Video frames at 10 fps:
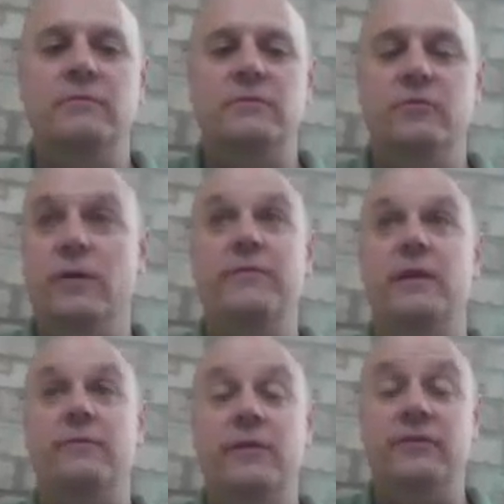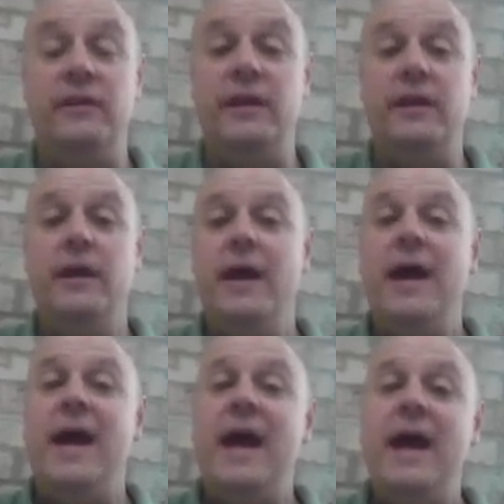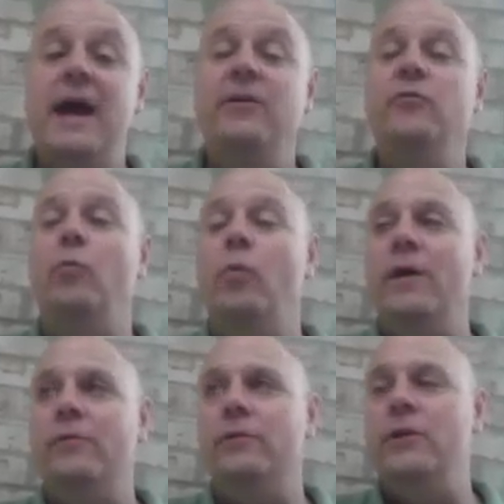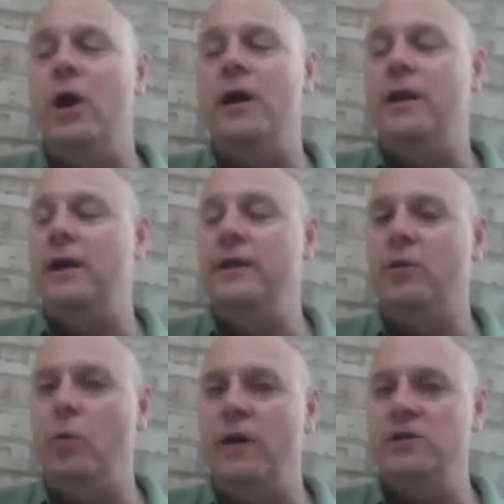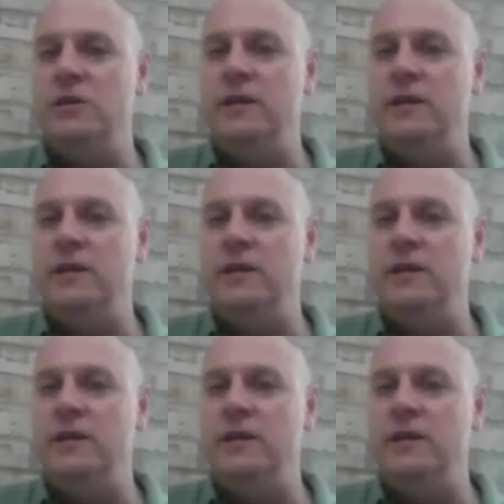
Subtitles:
derivative that's in it, and whether or not an equation